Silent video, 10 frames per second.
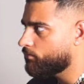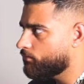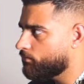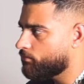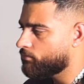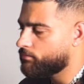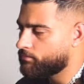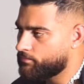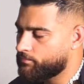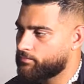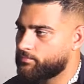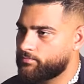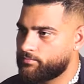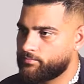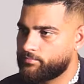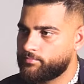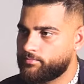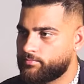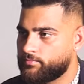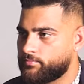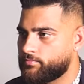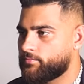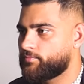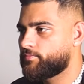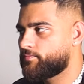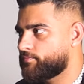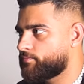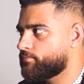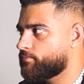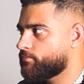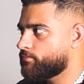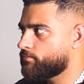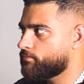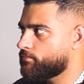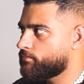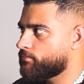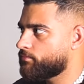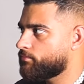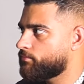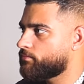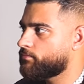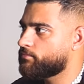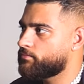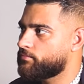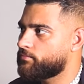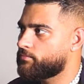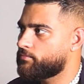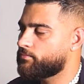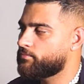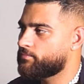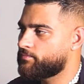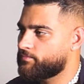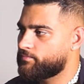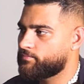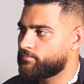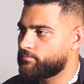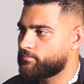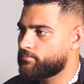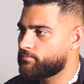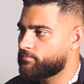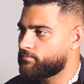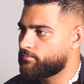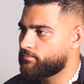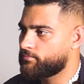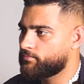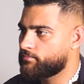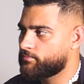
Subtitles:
No words are spoken by the person on screen.